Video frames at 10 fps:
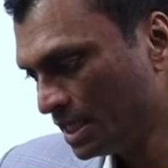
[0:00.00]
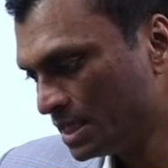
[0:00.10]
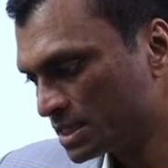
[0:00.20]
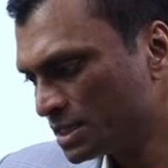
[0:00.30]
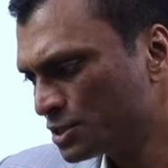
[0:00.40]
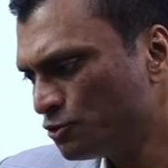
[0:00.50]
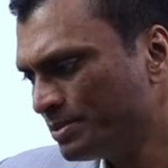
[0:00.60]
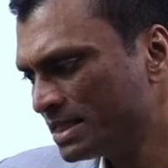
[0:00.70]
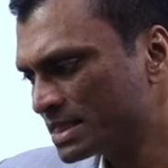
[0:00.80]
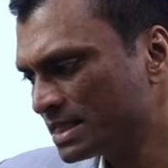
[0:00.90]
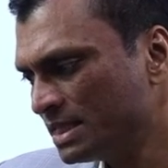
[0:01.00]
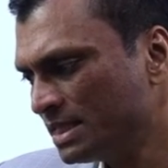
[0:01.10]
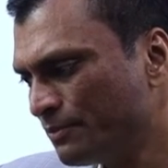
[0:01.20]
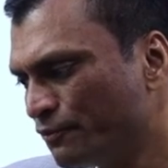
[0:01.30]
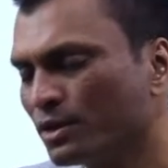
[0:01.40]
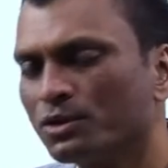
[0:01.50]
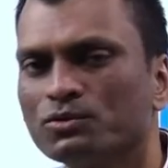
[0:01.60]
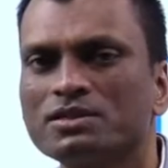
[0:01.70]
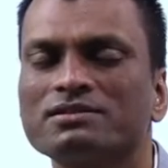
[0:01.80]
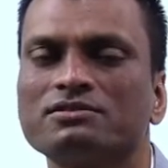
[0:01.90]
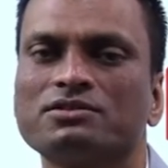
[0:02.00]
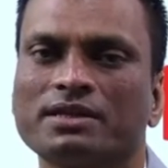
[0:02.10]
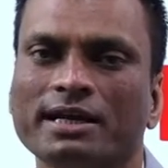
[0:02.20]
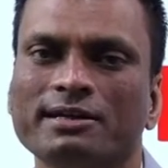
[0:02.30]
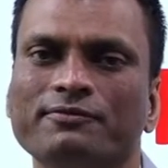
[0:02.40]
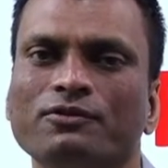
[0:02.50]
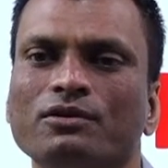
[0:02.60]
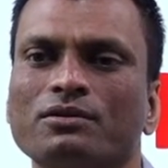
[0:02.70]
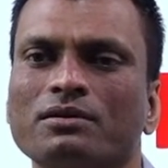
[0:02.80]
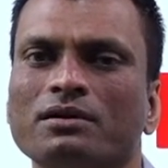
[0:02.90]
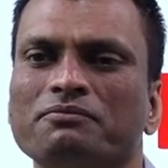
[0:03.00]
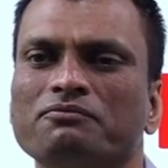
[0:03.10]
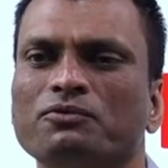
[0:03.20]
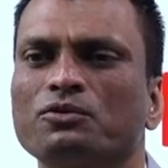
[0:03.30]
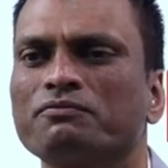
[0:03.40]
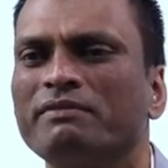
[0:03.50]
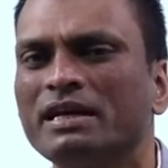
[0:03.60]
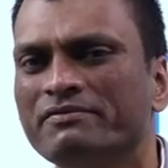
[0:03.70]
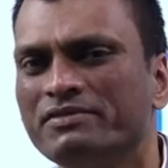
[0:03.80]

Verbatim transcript: Since UPSC follows the trend for 4-5